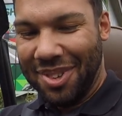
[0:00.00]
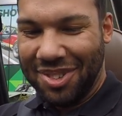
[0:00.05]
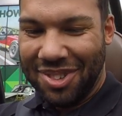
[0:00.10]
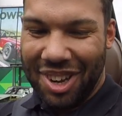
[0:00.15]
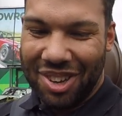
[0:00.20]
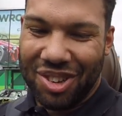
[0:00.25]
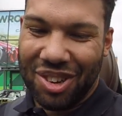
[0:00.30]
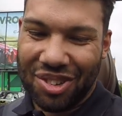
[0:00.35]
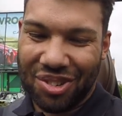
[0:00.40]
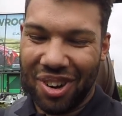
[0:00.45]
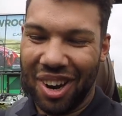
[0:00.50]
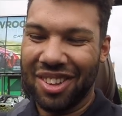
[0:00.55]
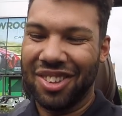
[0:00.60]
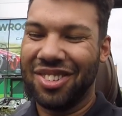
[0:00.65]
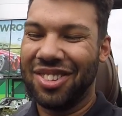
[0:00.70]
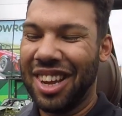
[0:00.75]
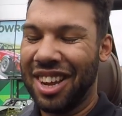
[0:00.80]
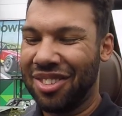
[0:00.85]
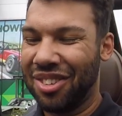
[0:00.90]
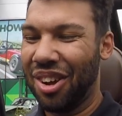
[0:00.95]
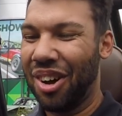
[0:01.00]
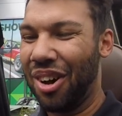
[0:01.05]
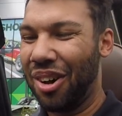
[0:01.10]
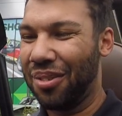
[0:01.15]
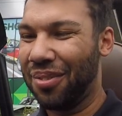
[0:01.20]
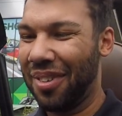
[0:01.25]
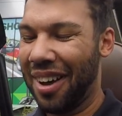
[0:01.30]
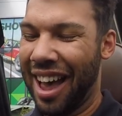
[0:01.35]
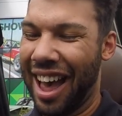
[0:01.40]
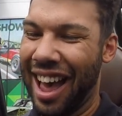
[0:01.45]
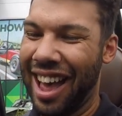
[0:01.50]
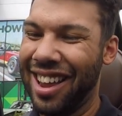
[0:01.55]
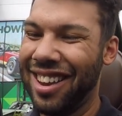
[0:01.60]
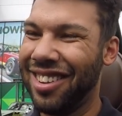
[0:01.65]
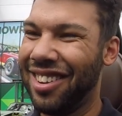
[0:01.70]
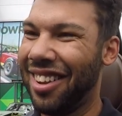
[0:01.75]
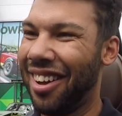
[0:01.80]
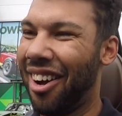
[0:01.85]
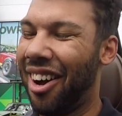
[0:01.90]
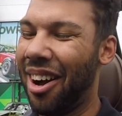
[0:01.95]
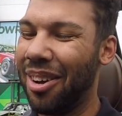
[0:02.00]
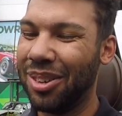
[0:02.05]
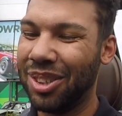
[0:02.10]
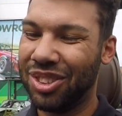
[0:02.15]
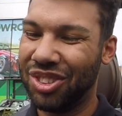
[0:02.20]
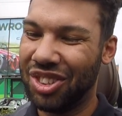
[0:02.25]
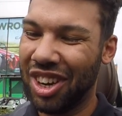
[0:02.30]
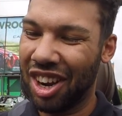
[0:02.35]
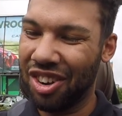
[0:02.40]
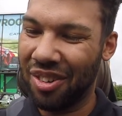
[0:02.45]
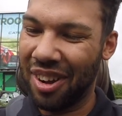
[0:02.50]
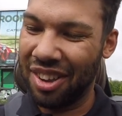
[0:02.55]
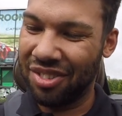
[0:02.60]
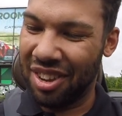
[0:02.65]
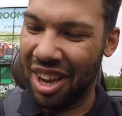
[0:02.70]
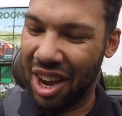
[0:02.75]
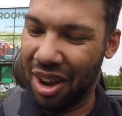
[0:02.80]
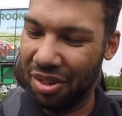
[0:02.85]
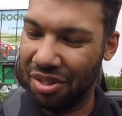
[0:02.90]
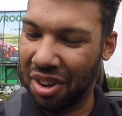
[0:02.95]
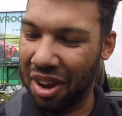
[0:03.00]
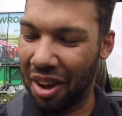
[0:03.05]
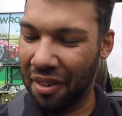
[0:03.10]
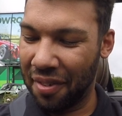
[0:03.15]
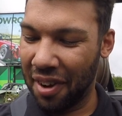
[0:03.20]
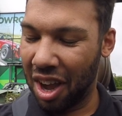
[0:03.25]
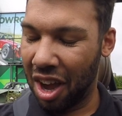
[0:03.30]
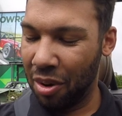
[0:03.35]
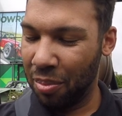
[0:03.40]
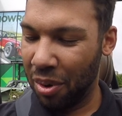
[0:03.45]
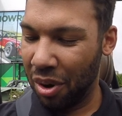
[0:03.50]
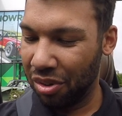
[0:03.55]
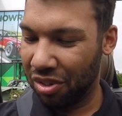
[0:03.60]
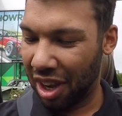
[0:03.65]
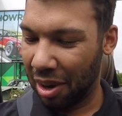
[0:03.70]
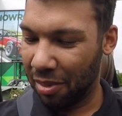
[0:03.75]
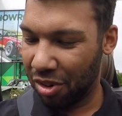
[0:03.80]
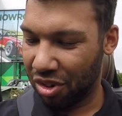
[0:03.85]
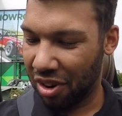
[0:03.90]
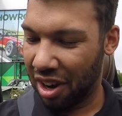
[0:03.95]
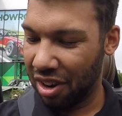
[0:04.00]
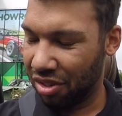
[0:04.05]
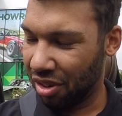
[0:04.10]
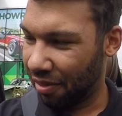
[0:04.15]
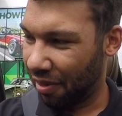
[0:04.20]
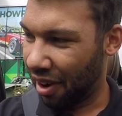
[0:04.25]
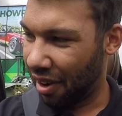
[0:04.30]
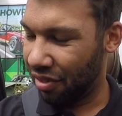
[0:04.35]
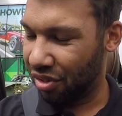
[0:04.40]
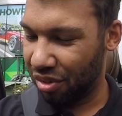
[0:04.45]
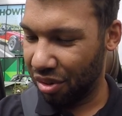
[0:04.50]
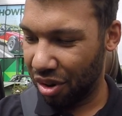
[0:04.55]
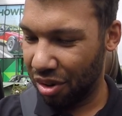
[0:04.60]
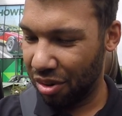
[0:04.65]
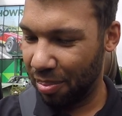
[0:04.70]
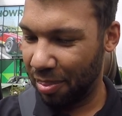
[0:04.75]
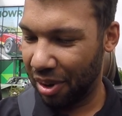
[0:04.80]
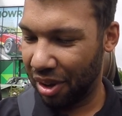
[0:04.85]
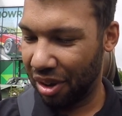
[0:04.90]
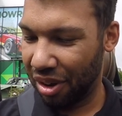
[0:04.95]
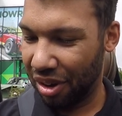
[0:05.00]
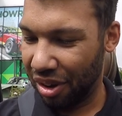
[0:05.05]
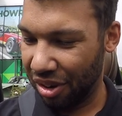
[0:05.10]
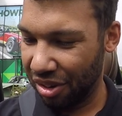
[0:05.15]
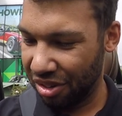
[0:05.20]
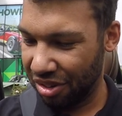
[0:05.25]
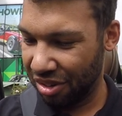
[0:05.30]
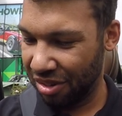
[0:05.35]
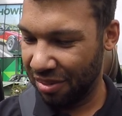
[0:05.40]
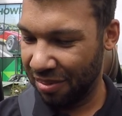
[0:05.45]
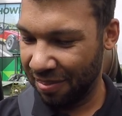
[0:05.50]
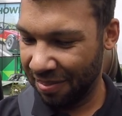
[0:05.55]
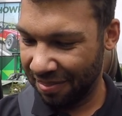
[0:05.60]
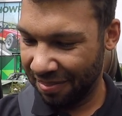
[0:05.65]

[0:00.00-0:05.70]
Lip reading: I just tried to set off and I was juddery as hell, so I think I will take my trainers off after all, because